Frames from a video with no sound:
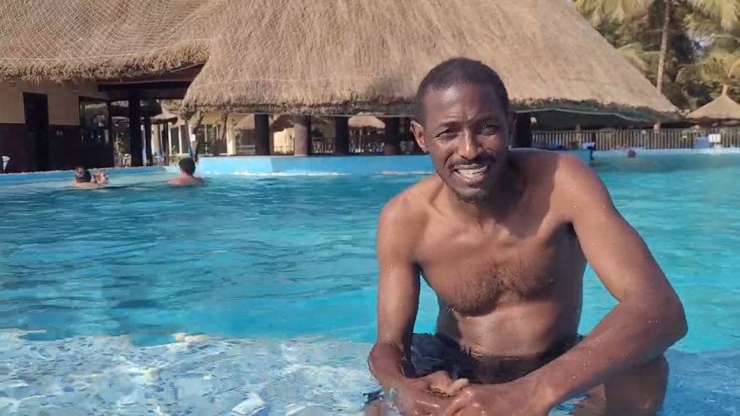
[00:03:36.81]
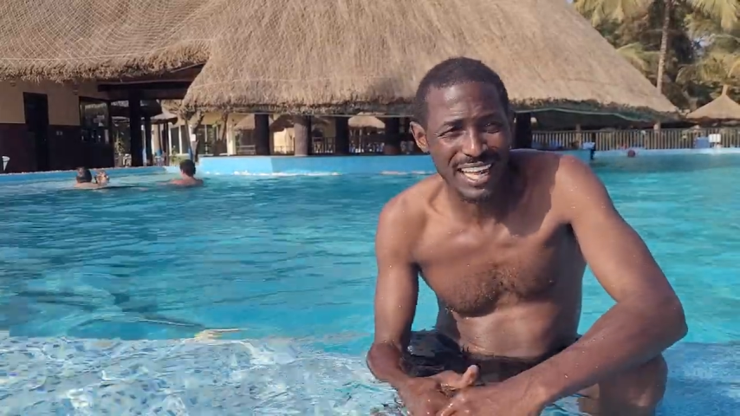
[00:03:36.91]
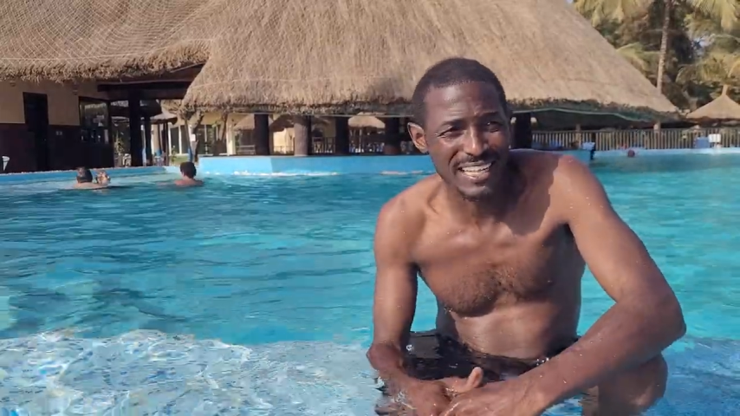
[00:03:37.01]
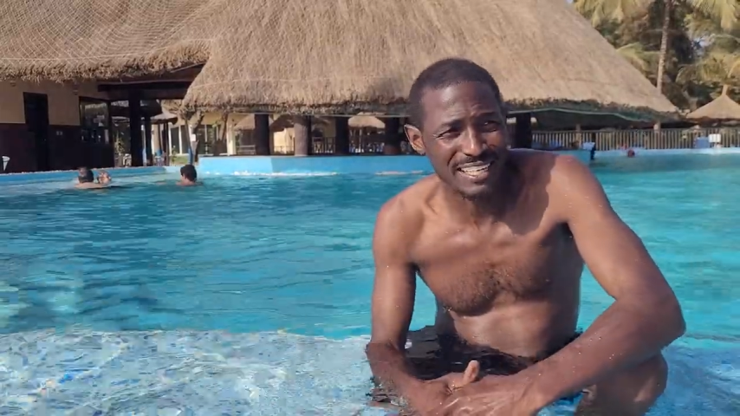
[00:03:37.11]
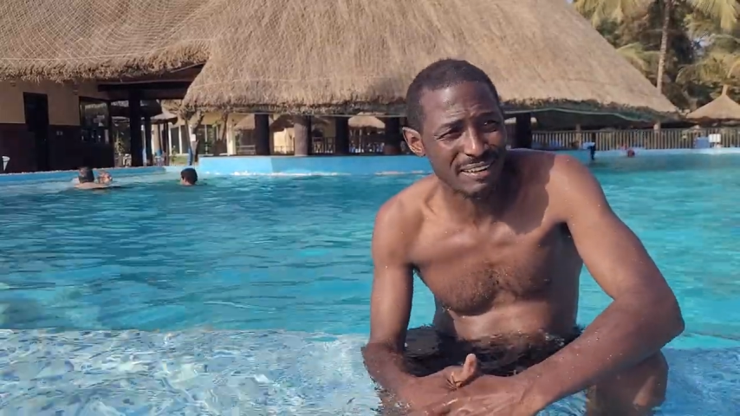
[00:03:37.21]

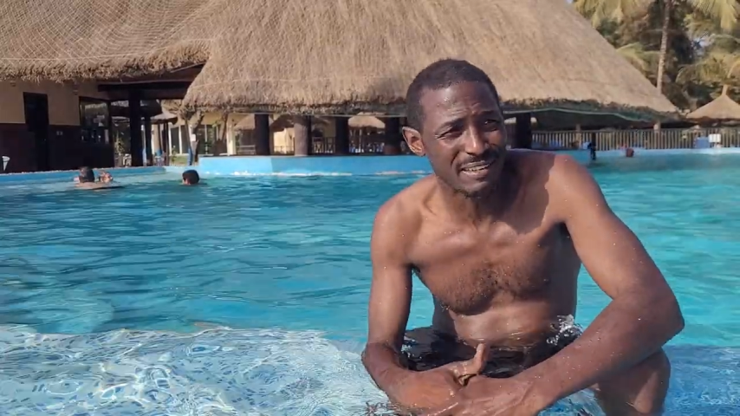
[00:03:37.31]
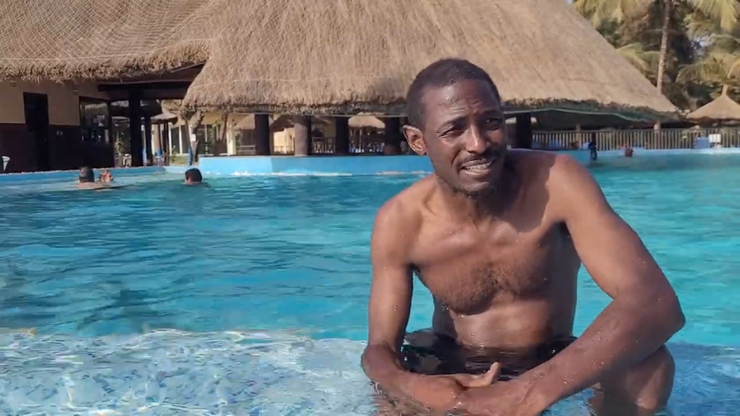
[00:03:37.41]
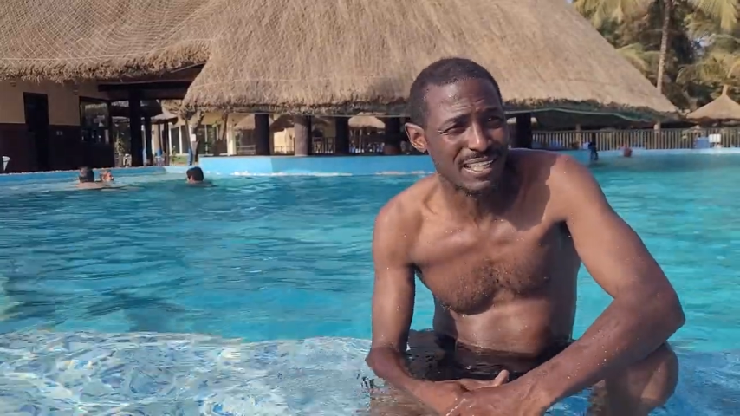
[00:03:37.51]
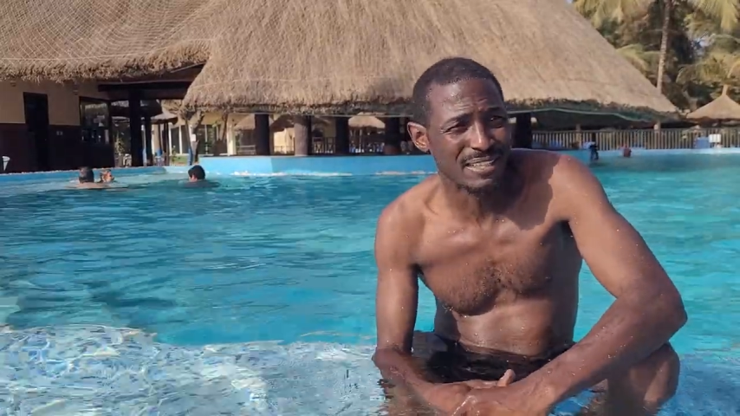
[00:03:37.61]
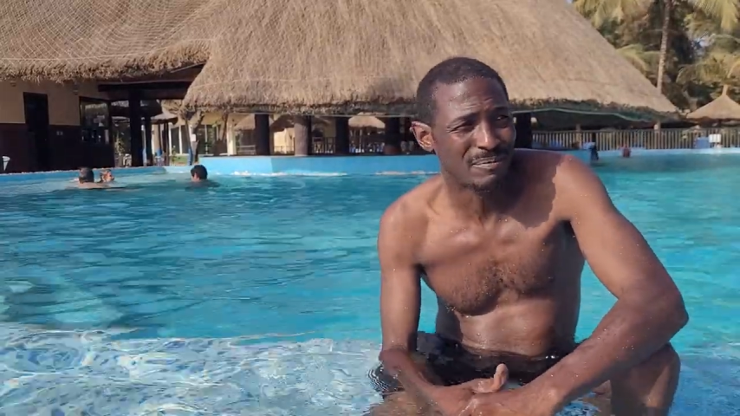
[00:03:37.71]
light and
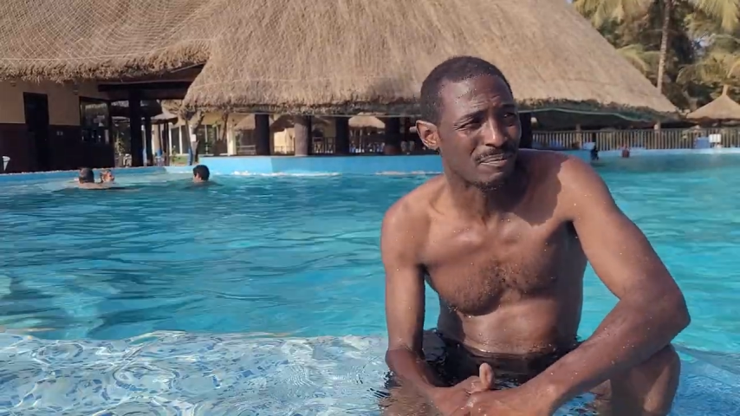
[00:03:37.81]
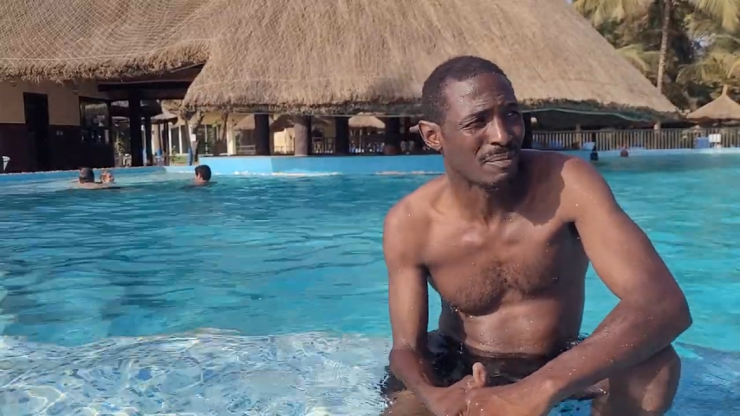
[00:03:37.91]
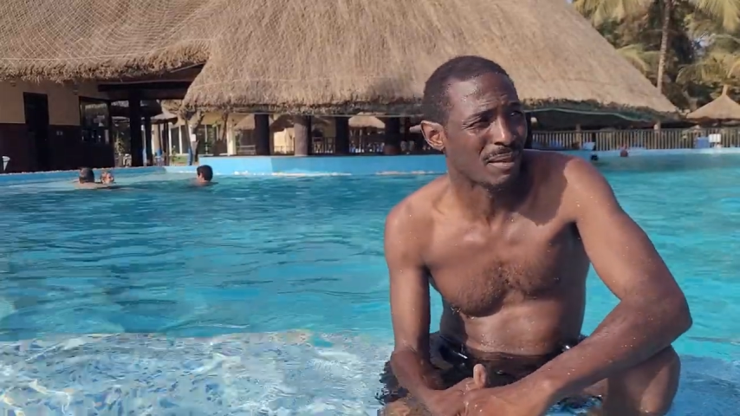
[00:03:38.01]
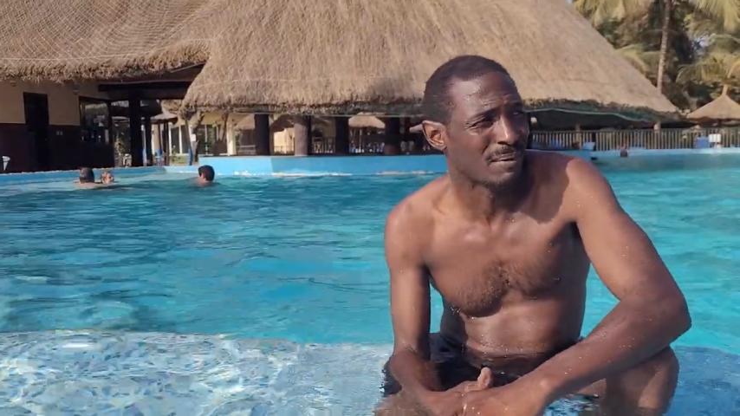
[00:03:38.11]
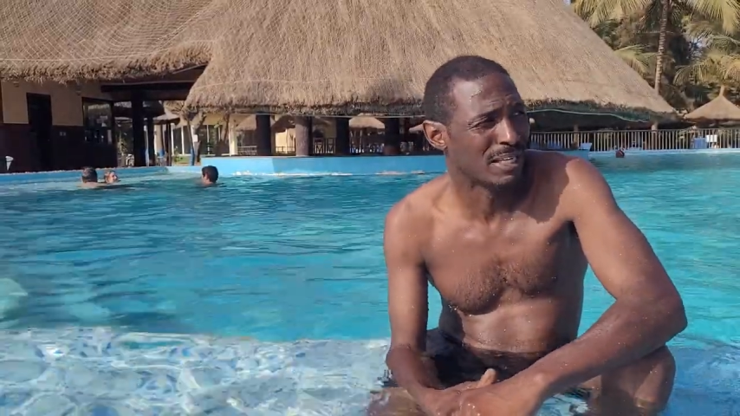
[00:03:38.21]
everything.
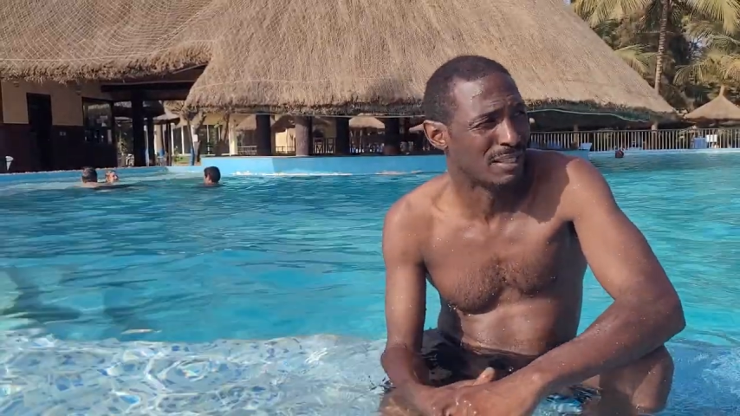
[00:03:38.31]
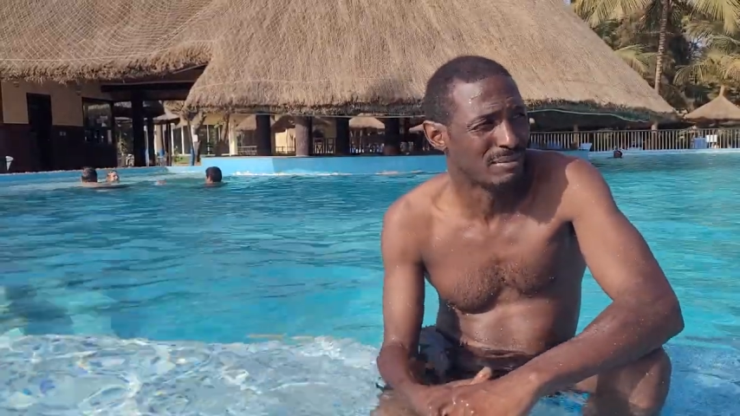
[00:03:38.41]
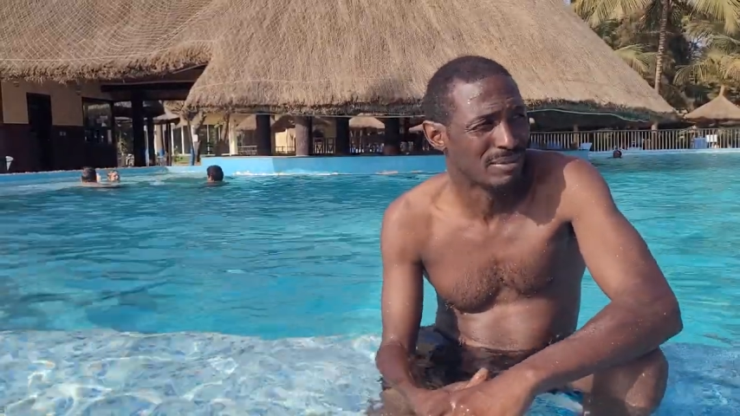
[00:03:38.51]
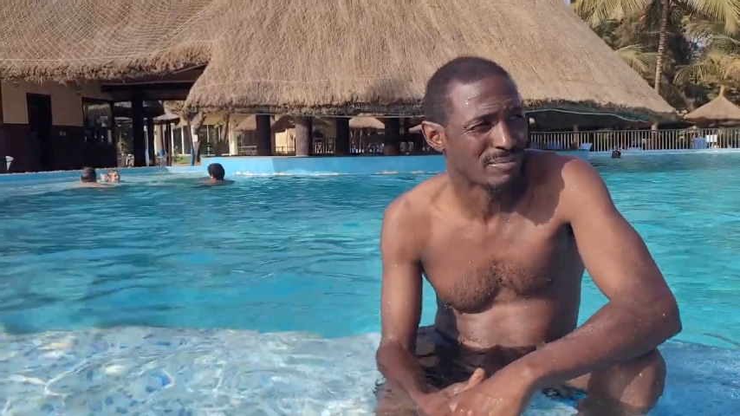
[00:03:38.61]
You know.